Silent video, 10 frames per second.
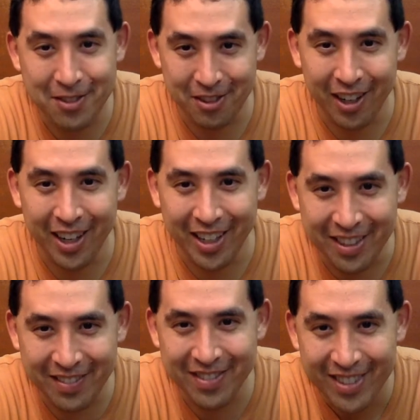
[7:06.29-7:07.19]
drive
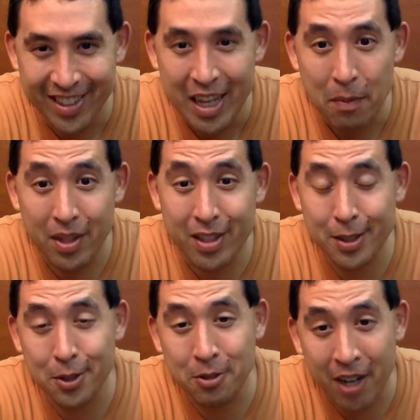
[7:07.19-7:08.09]
because
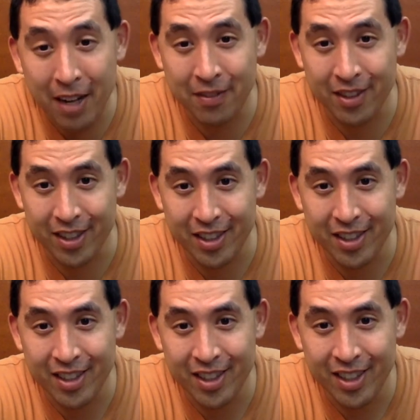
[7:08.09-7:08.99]
of traffic."
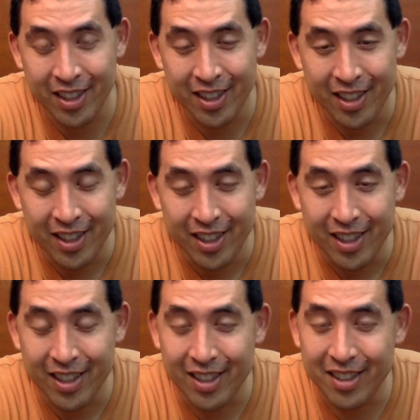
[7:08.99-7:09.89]

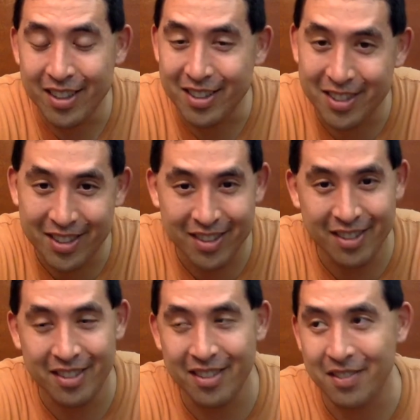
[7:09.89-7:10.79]
Oh,
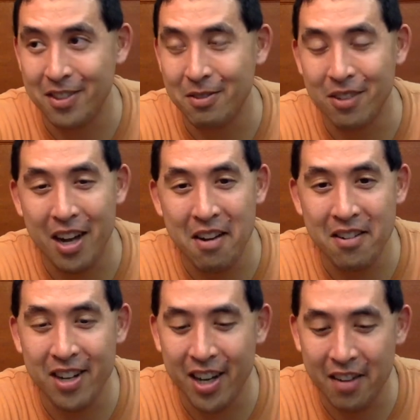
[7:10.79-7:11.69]
so so hour
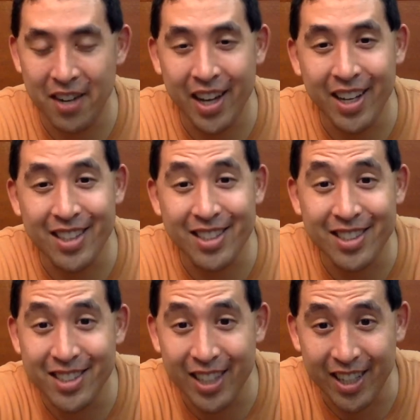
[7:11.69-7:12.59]
and a half. I got
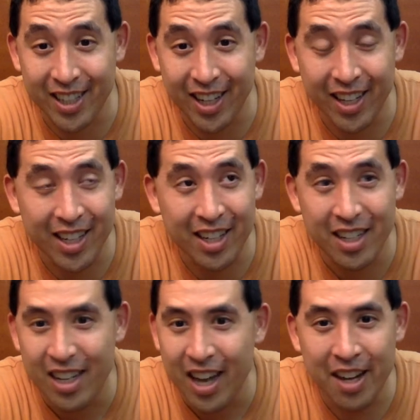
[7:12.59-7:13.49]
sick. I got
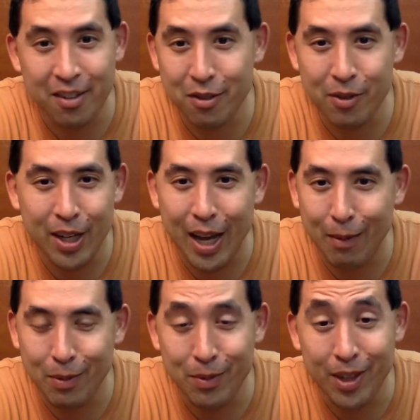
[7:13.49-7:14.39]
I don't know what
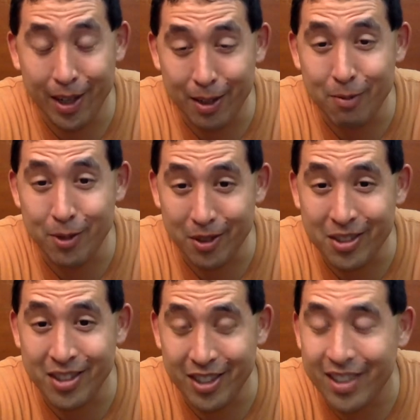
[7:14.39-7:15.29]
happened, but I got real
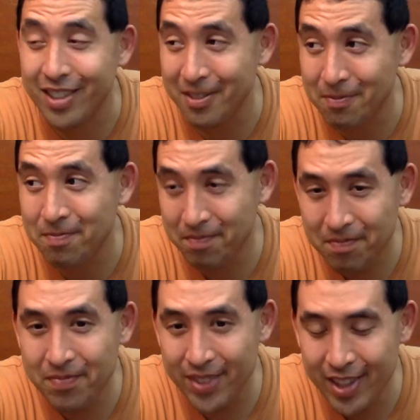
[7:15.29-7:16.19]
sick.
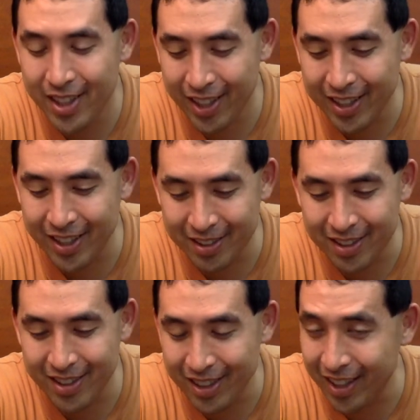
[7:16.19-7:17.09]
I got,
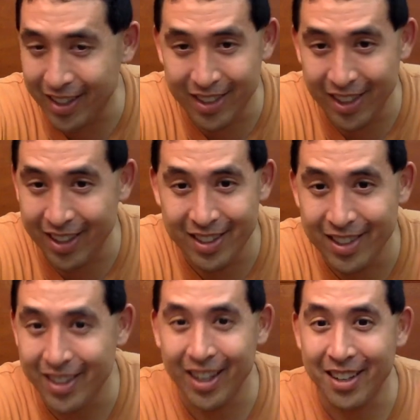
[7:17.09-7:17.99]
uh, yeah.
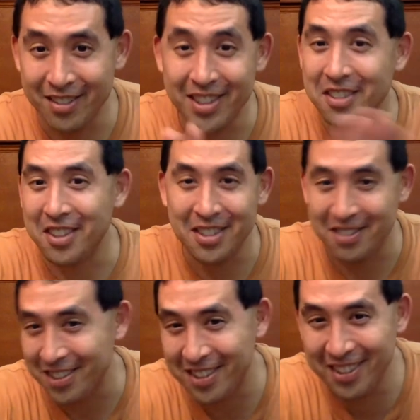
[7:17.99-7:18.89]
I don't think you guys want to